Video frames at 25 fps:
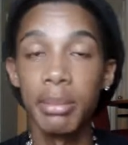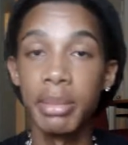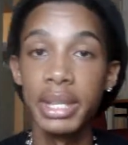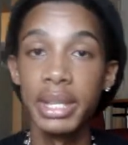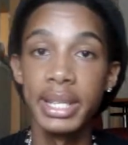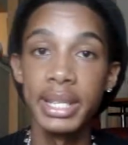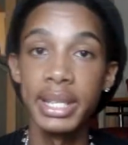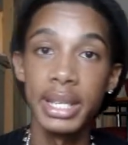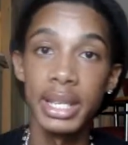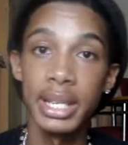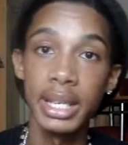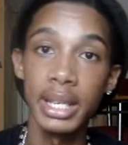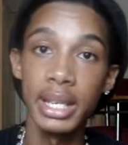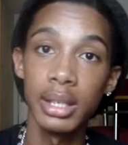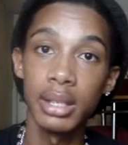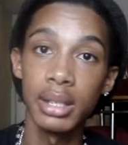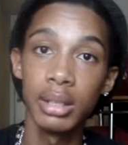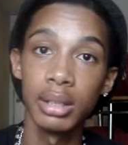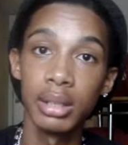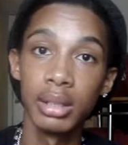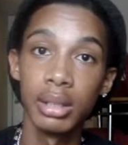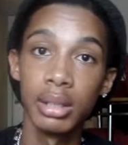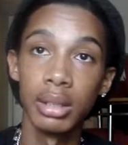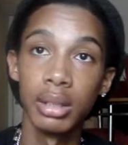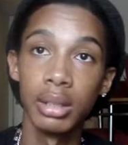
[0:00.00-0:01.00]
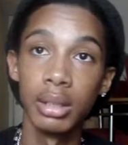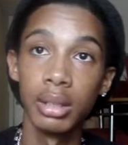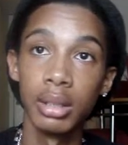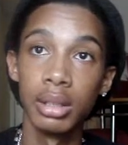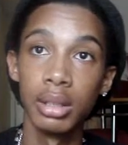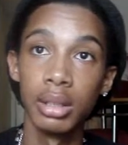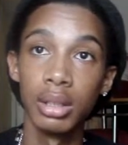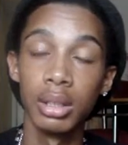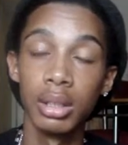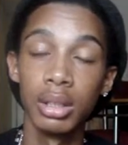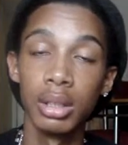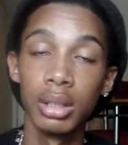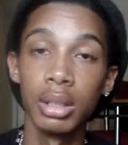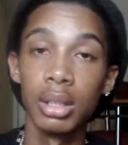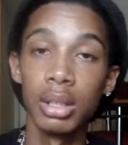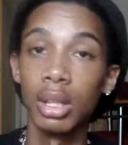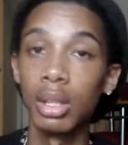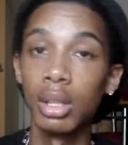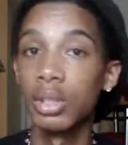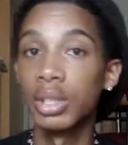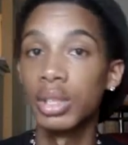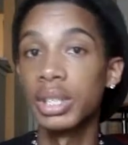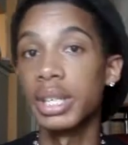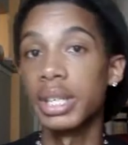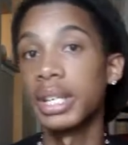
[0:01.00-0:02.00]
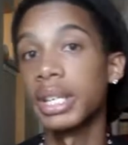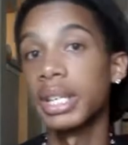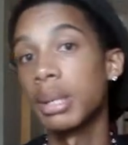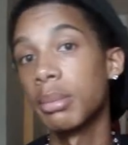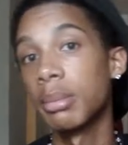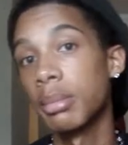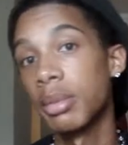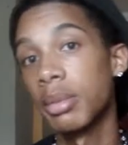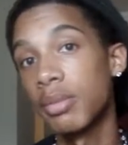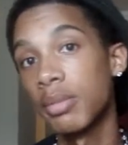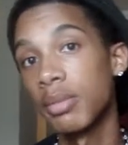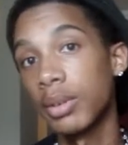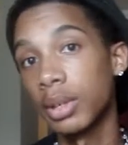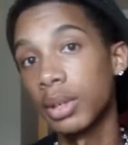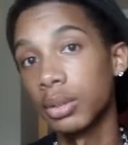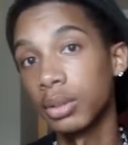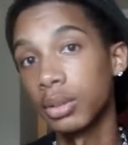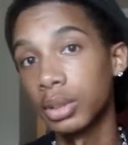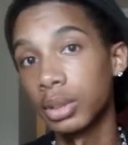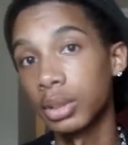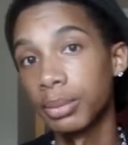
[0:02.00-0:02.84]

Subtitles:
be seen, others say it can be felt.